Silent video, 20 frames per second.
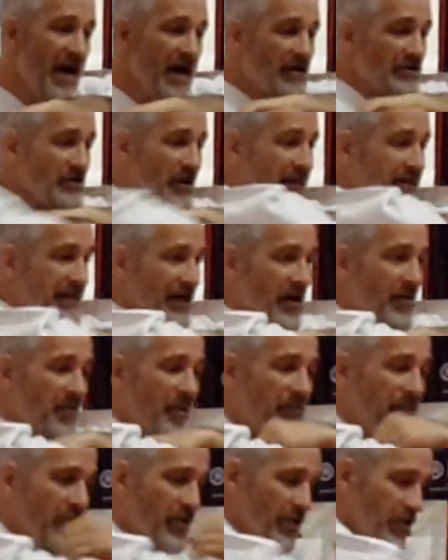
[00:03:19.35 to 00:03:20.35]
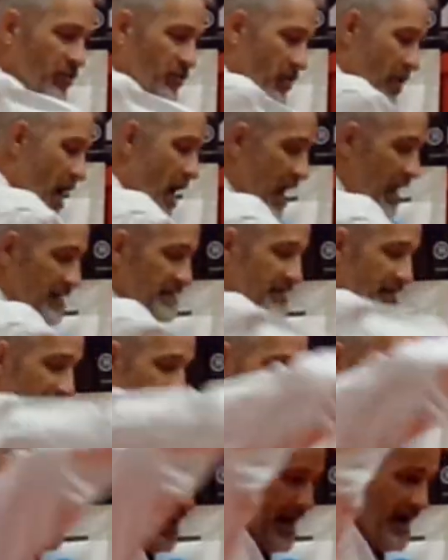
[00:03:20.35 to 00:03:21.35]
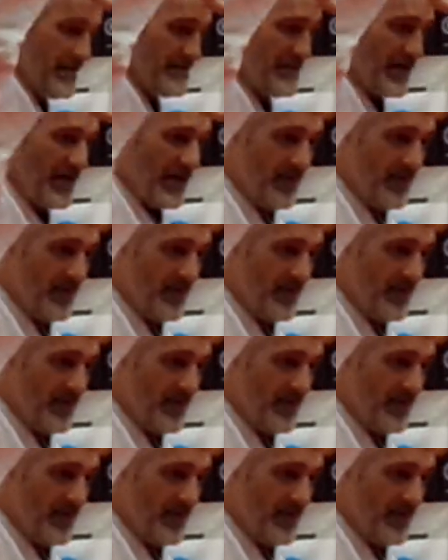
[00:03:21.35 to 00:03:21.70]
So I get to here, I'm going to pull it across, and then my hand's going to come